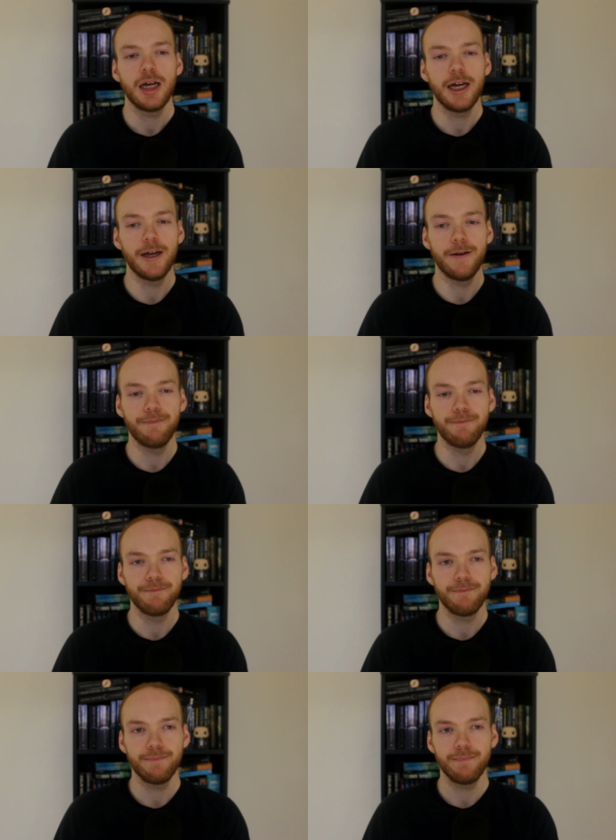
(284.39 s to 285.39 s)
and
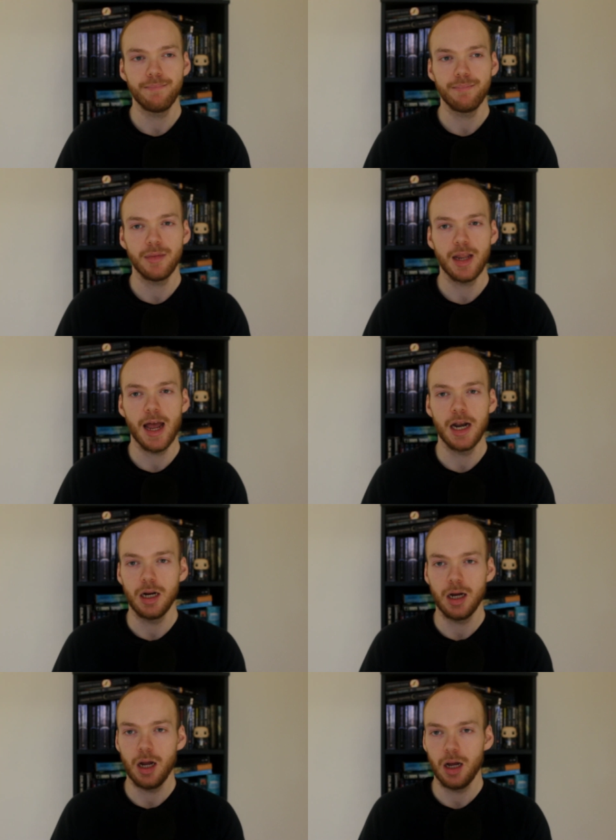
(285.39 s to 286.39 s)

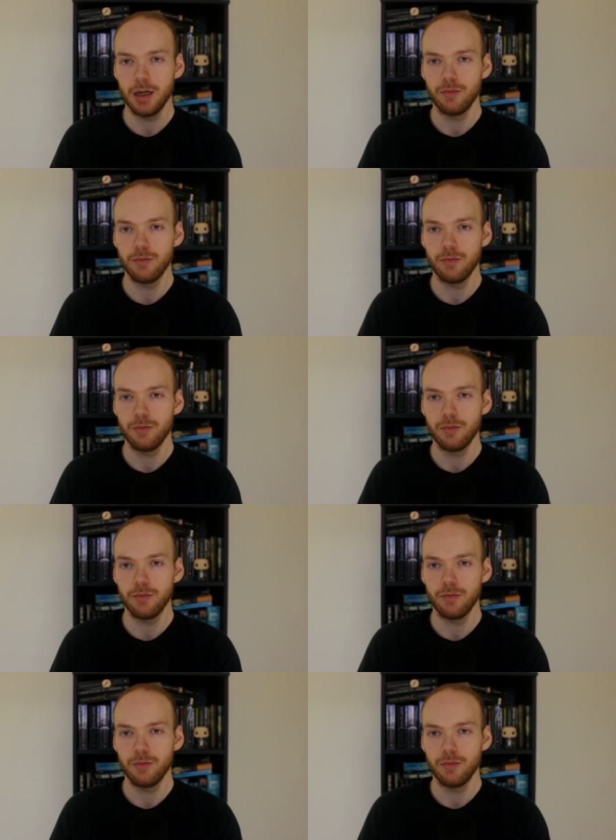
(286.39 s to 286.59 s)
are